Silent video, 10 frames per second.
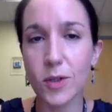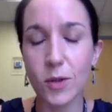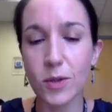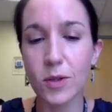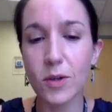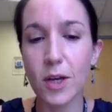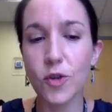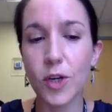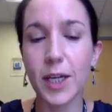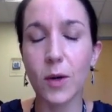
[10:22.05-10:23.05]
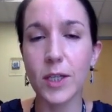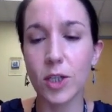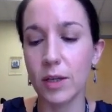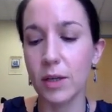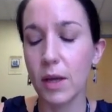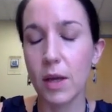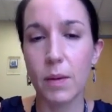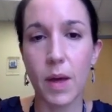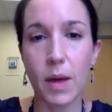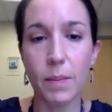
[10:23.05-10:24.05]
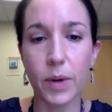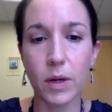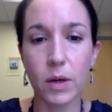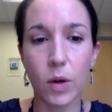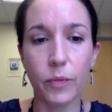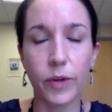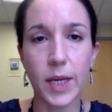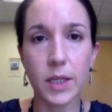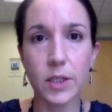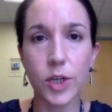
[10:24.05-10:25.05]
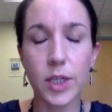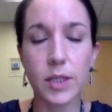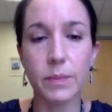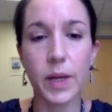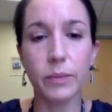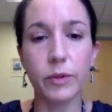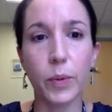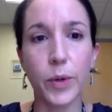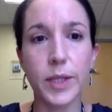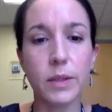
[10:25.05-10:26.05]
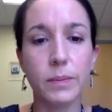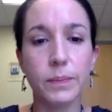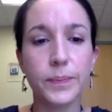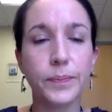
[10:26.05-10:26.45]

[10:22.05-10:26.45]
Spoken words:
So it's a tricky question, but hopefully illustrated some helpful points.